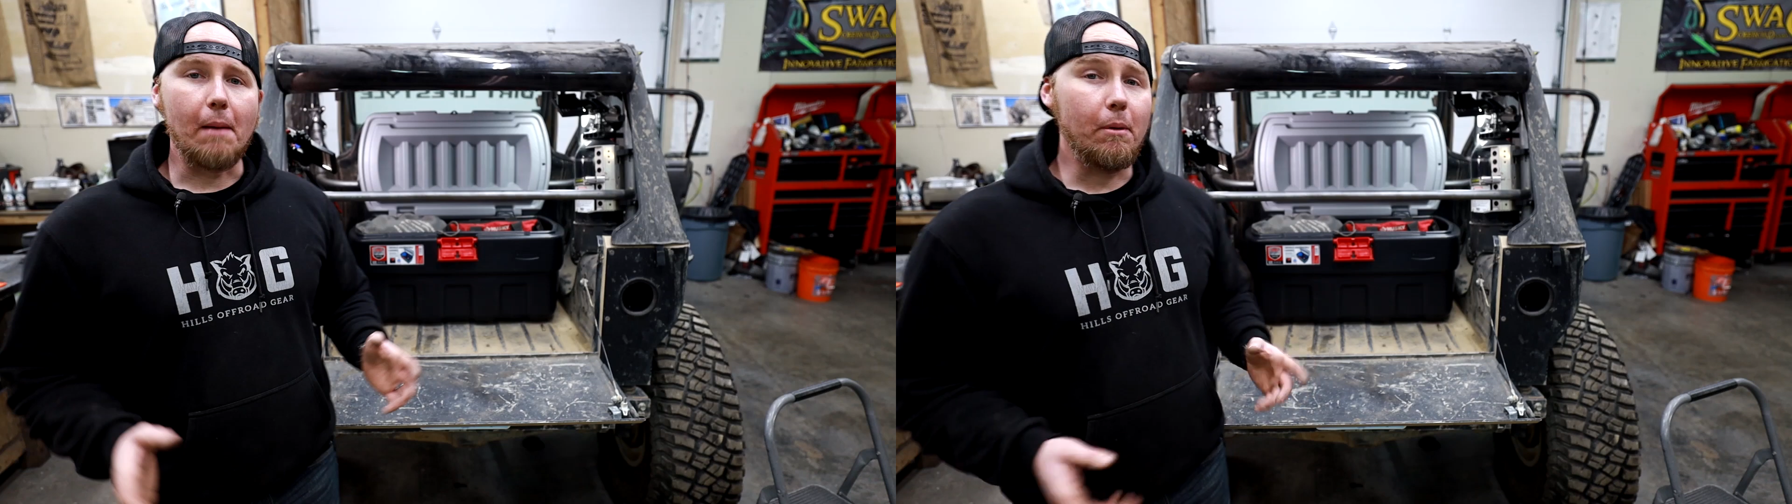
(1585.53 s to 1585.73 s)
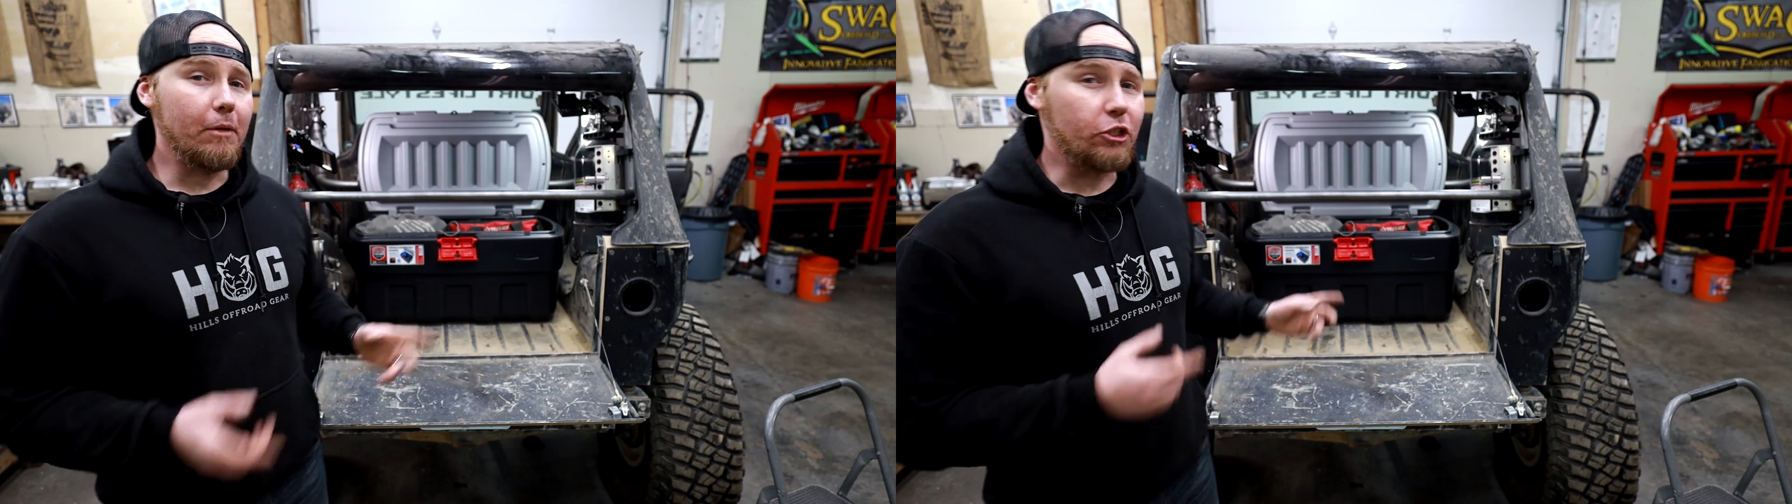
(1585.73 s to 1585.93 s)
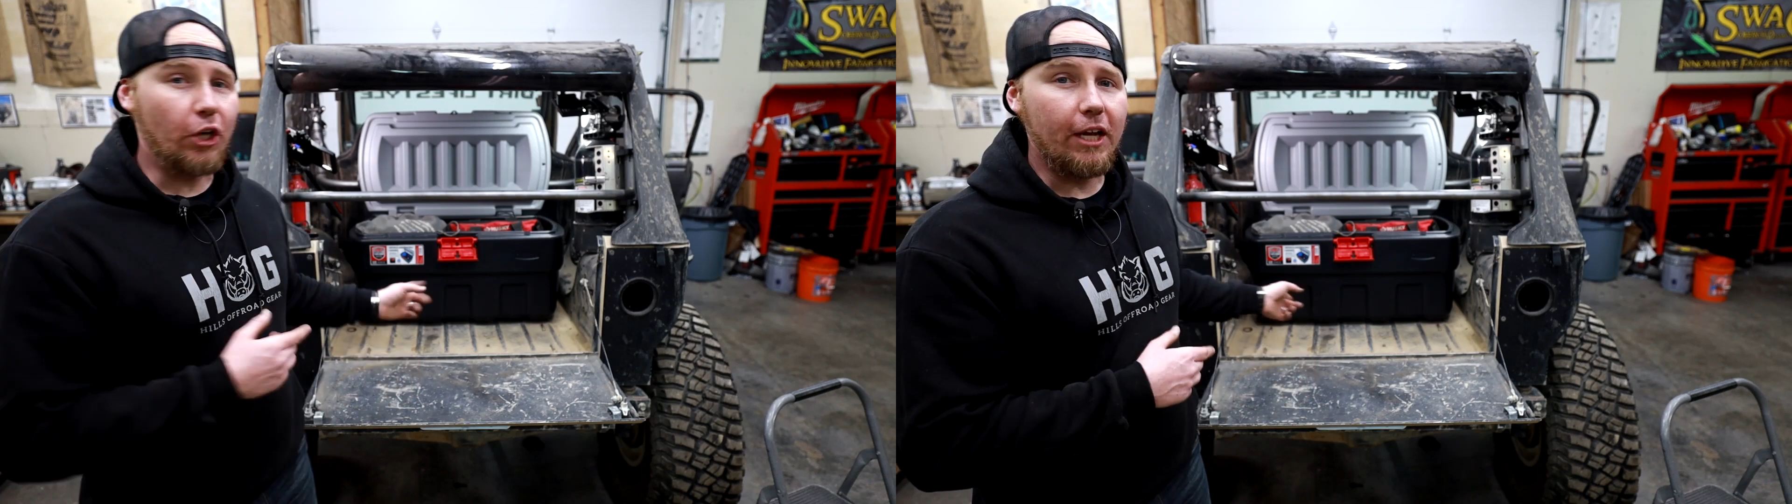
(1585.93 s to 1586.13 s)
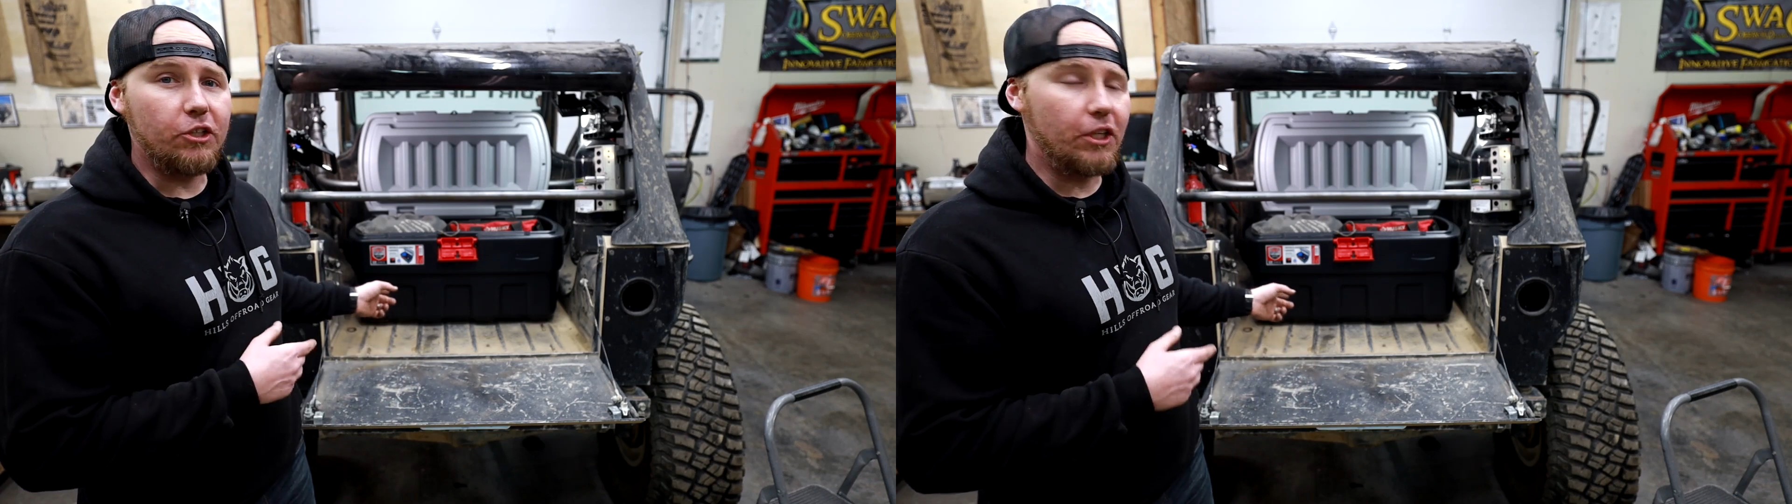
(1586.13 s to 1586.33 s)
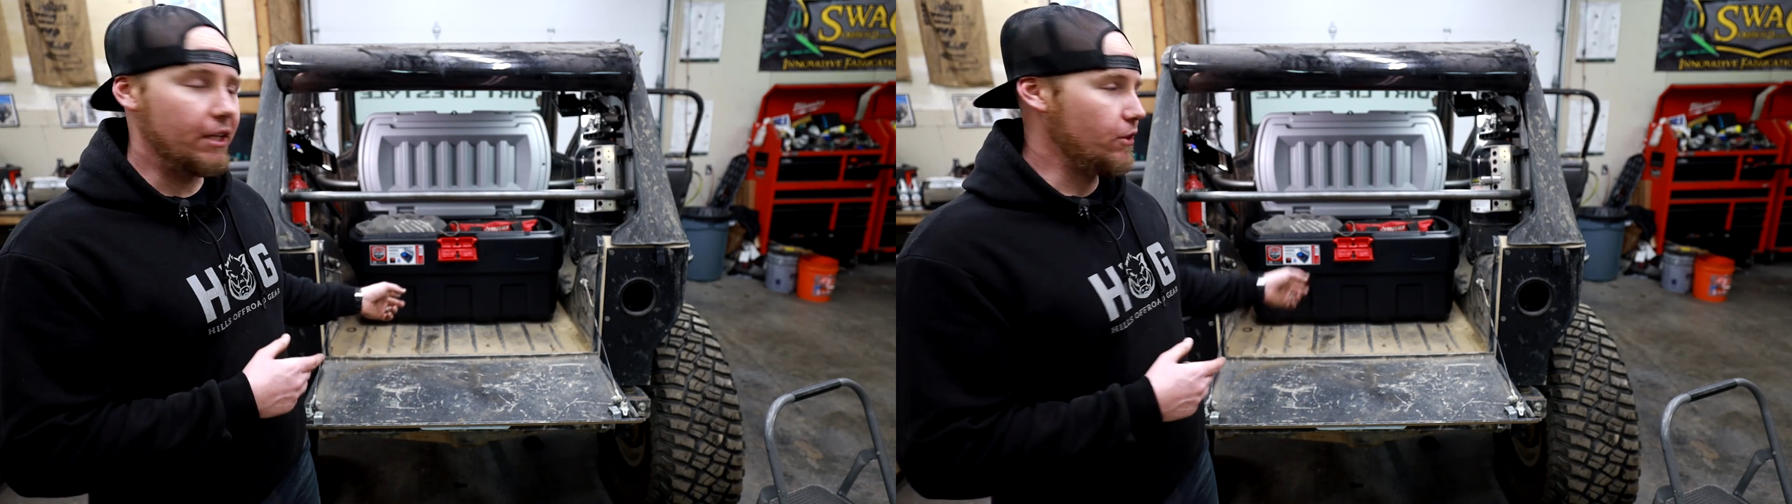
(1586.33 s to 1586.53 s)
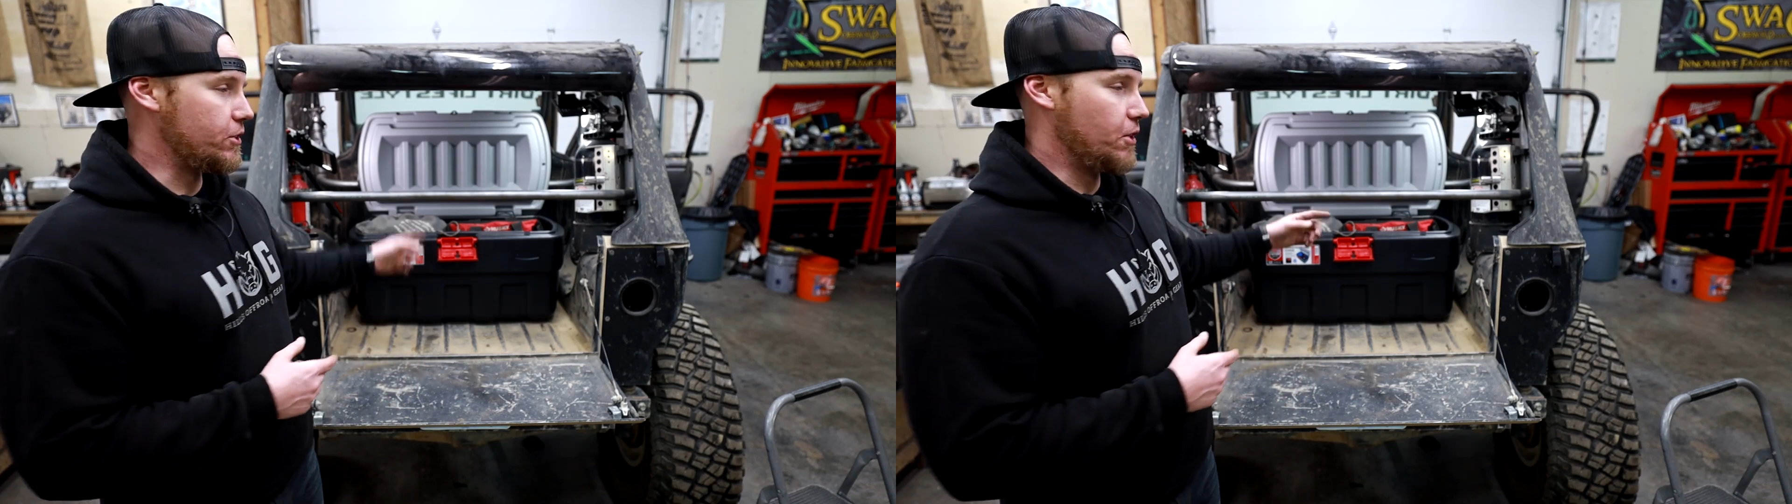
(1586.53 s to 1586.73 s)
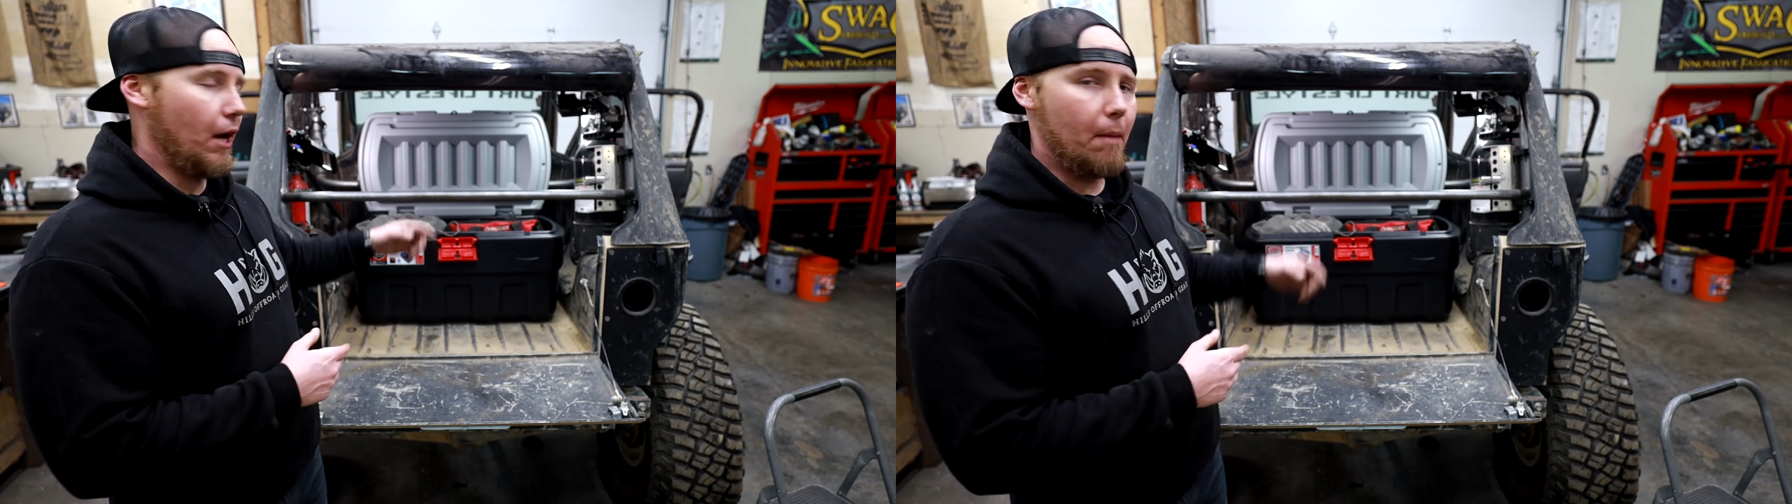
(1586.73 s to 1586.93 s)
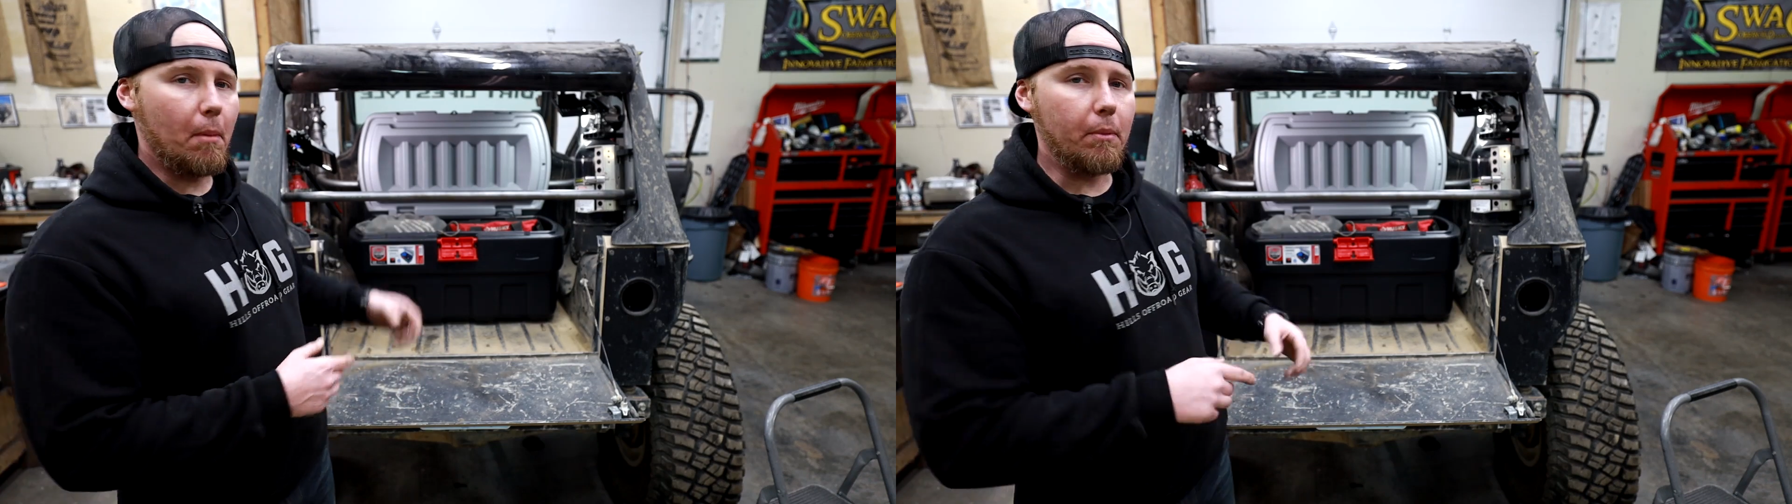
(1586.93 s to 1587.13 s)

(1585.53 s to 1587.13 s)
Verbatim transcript: I'm gonna be changing this tub.